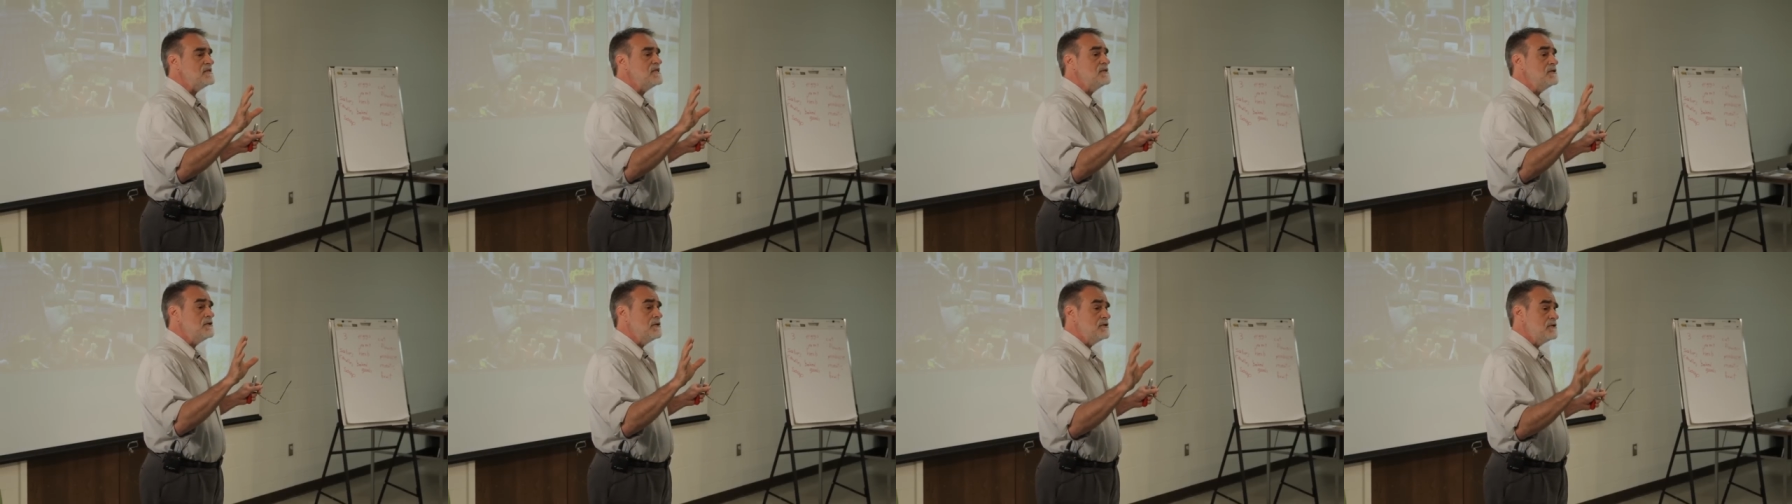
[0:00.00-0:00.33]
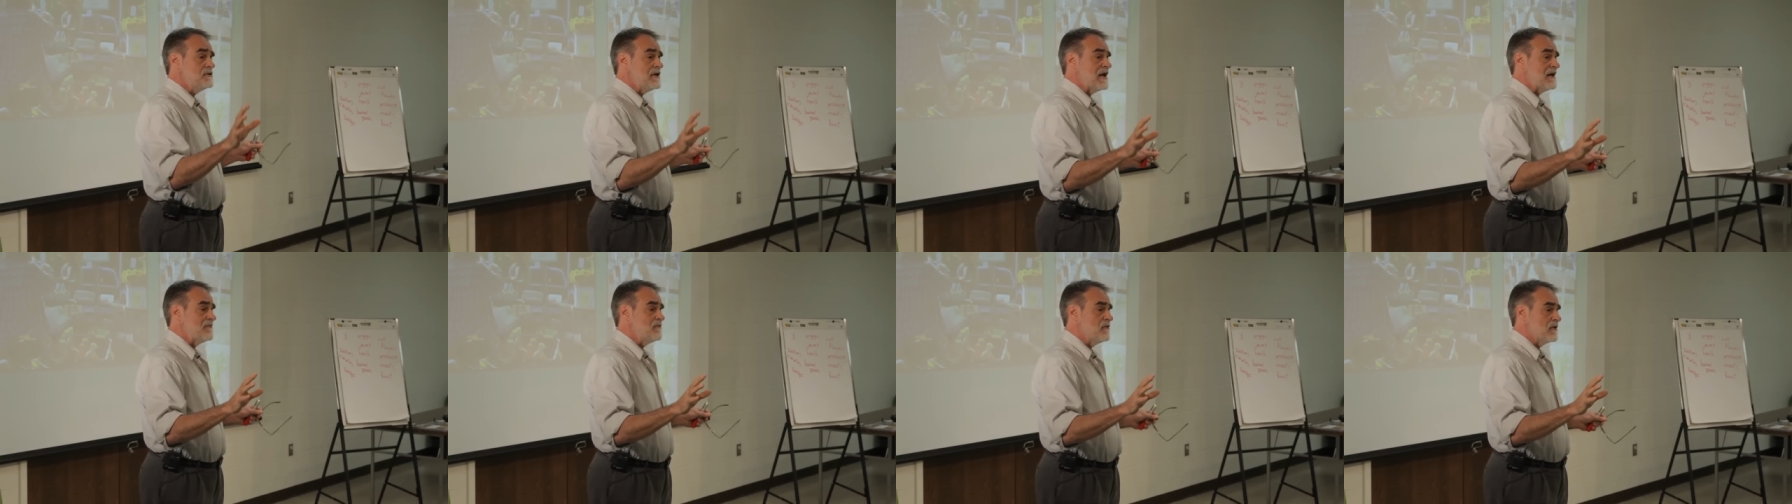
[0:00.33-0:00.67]
to
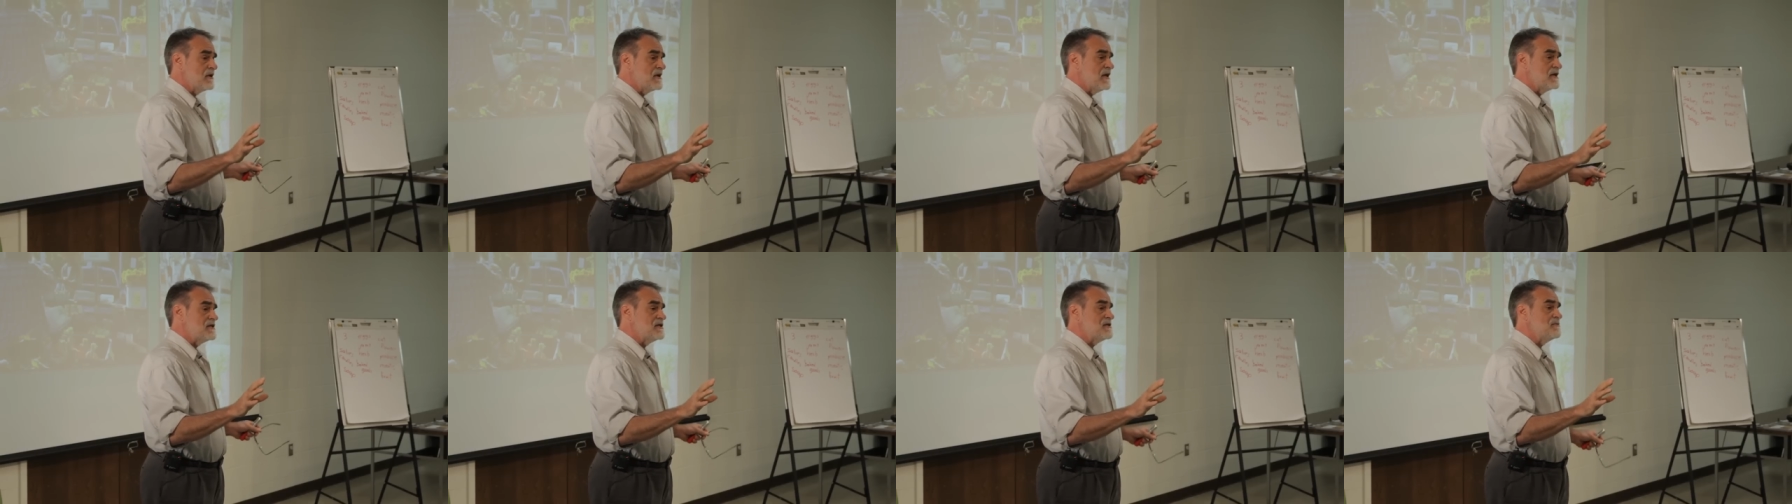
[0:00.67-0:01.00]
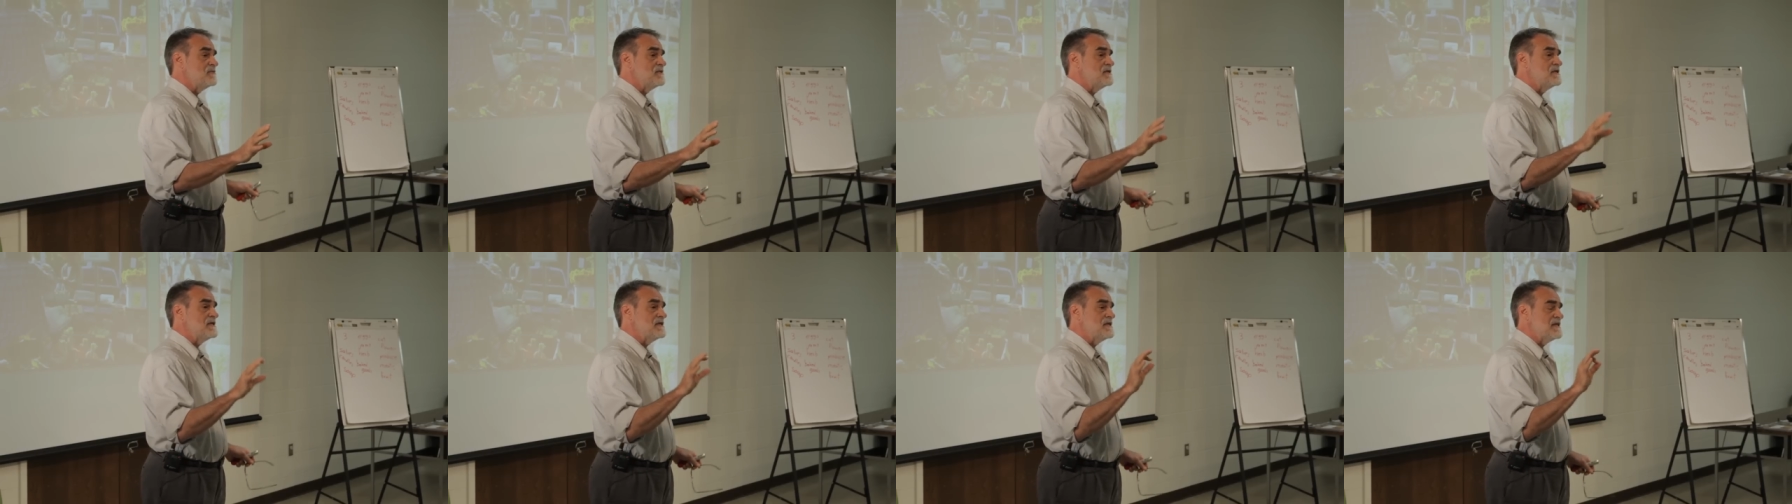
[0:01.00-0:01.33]
attract more
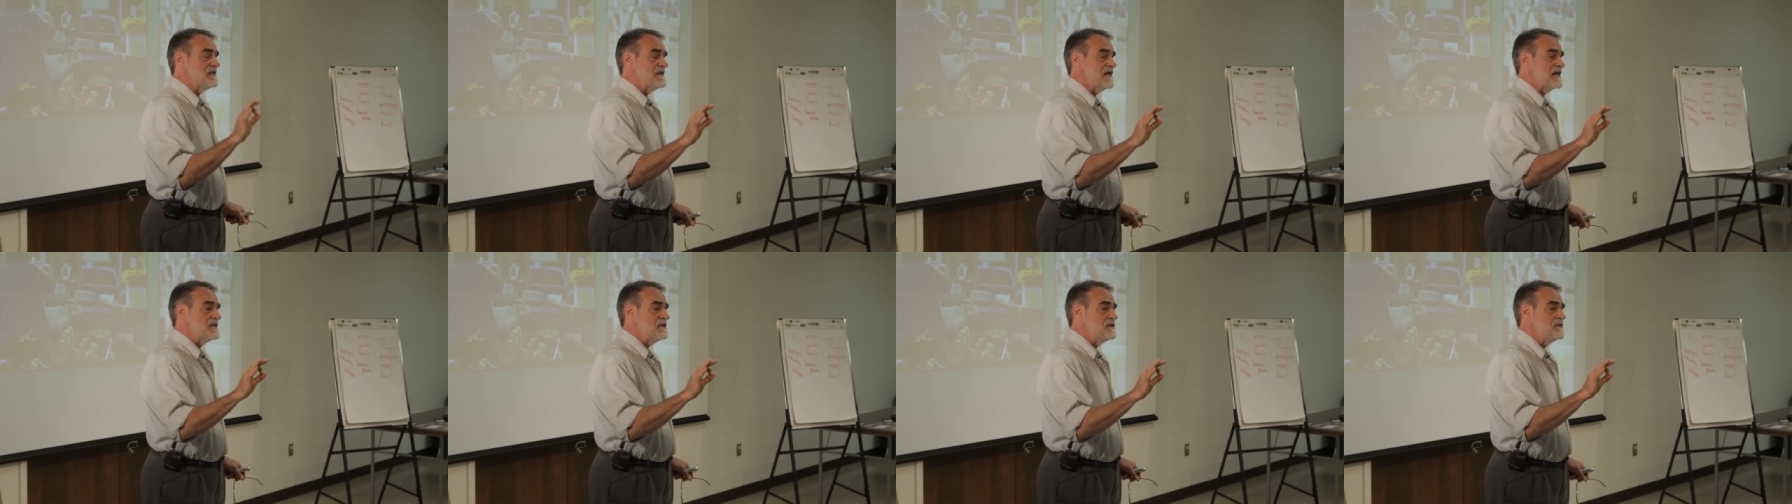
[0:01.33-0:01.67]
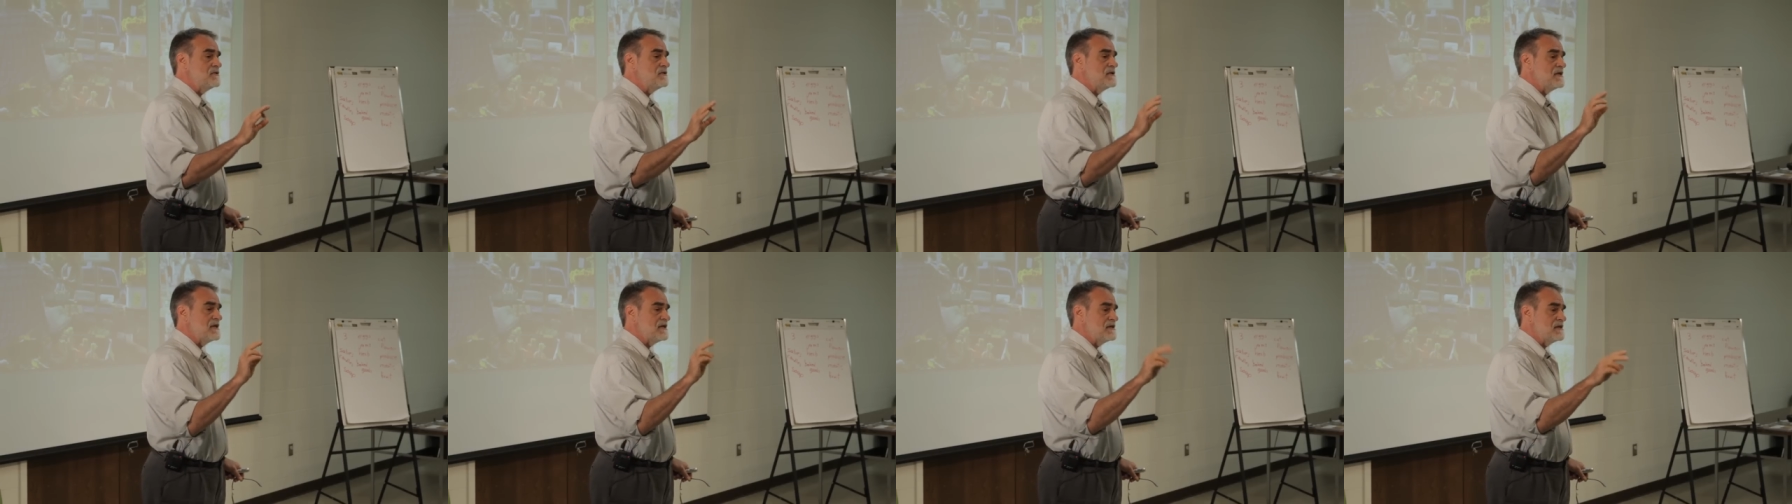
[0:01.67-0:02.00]
customers. It's the next two
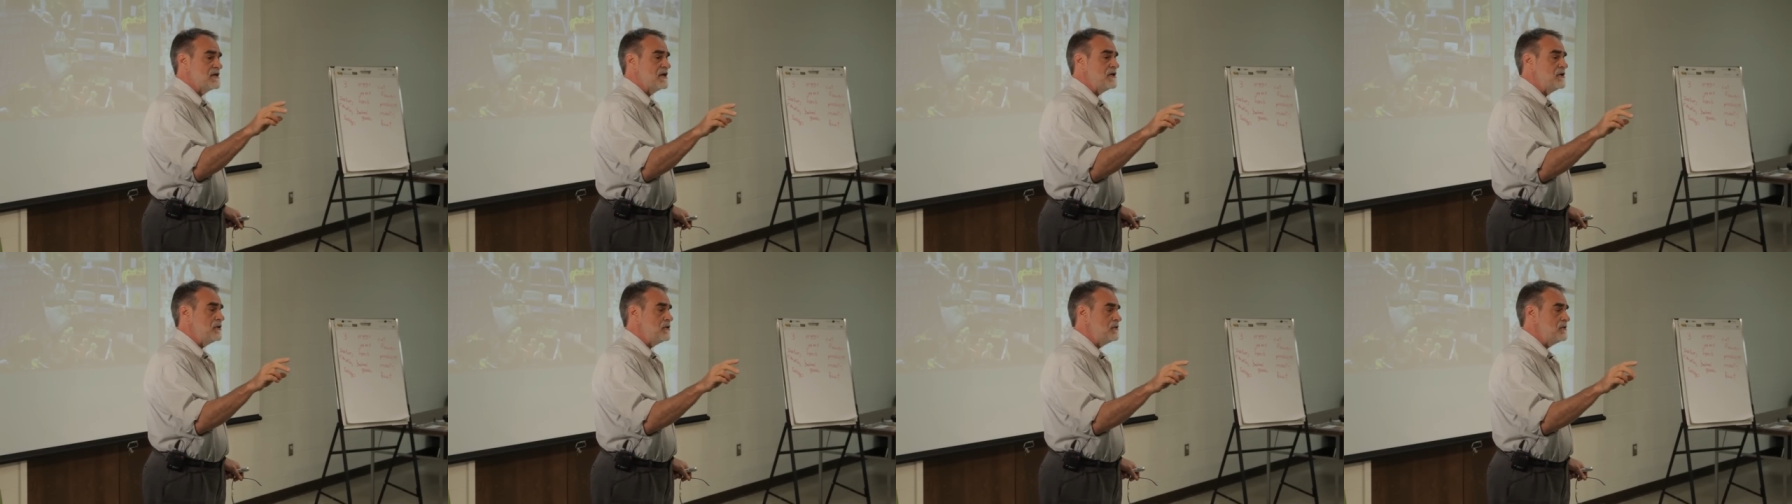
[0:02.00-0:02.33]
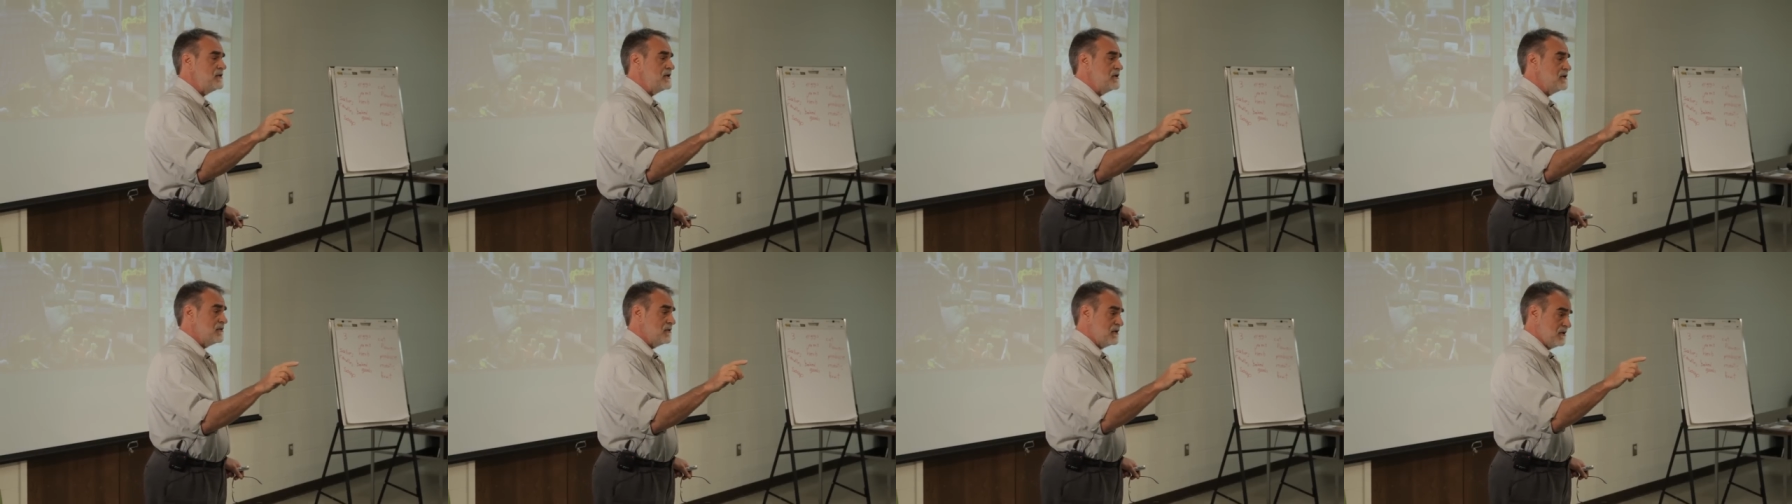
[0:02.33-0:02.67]
things that you
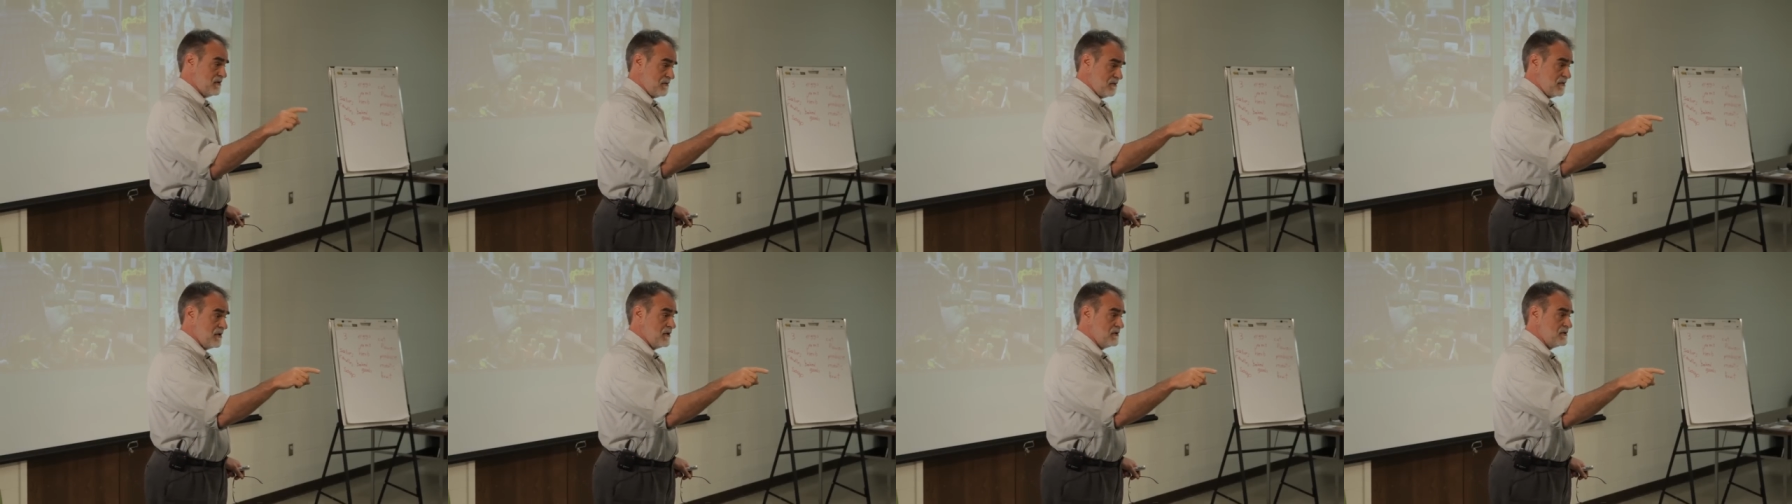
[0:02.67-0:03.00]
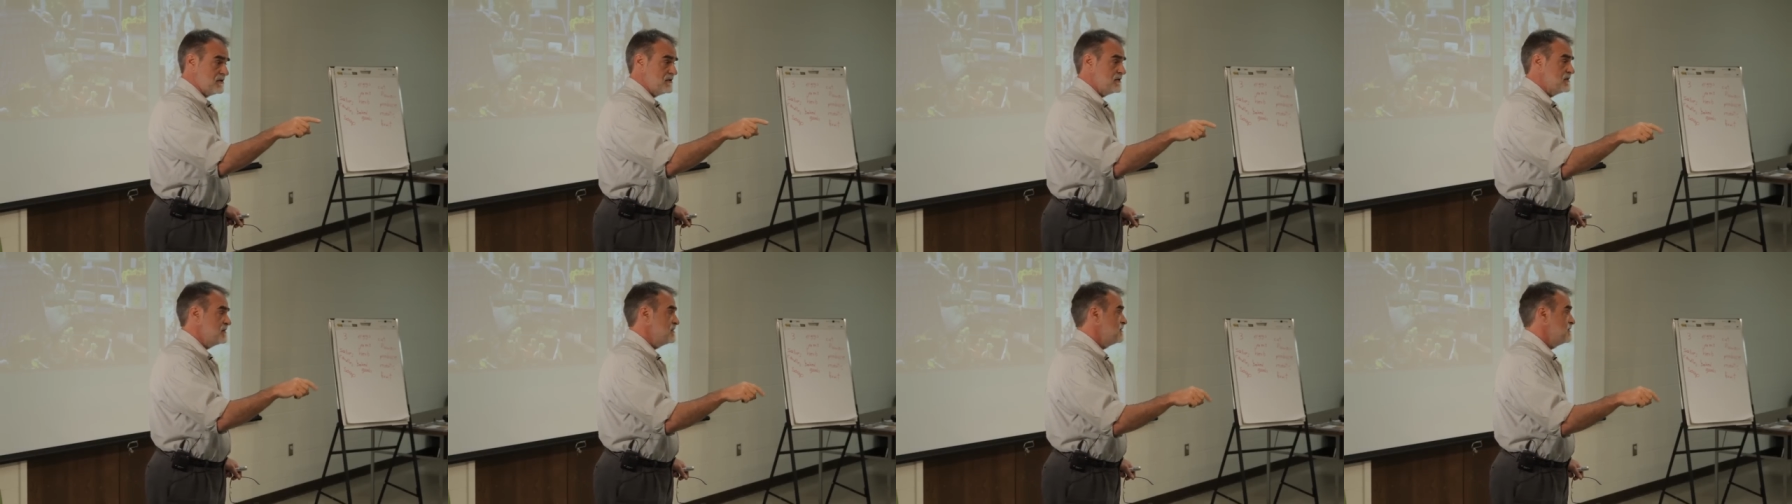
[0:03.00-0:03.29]
deal with most.